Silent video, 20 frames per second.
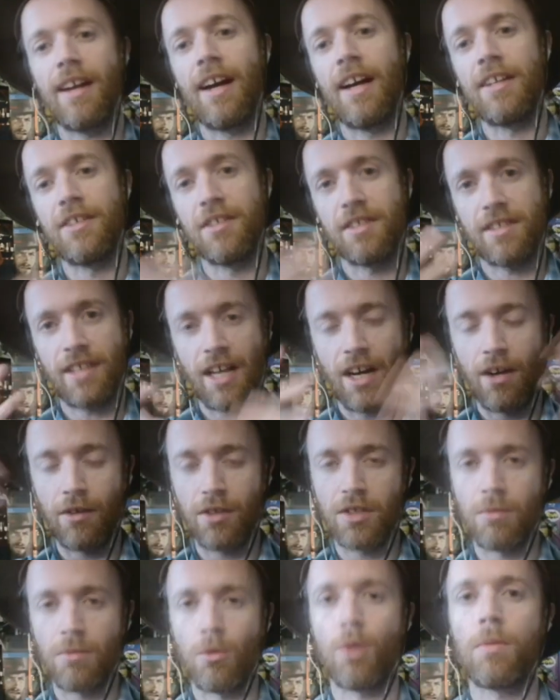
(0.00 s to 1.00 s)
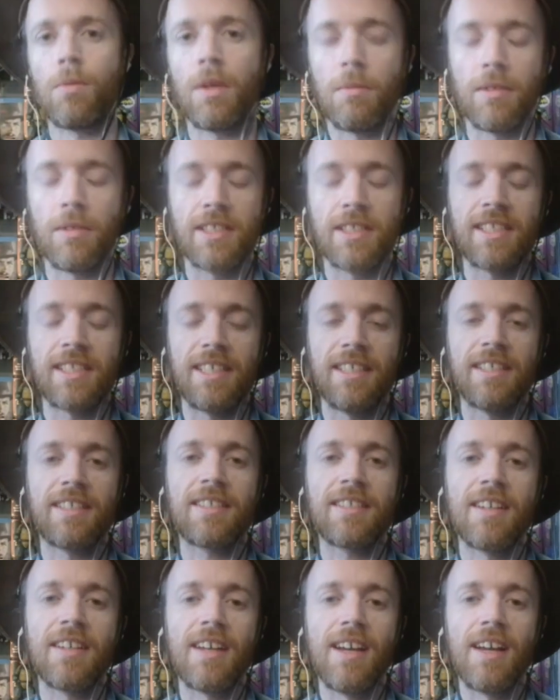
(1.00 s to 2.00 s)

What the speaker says: and just out to more people to see it.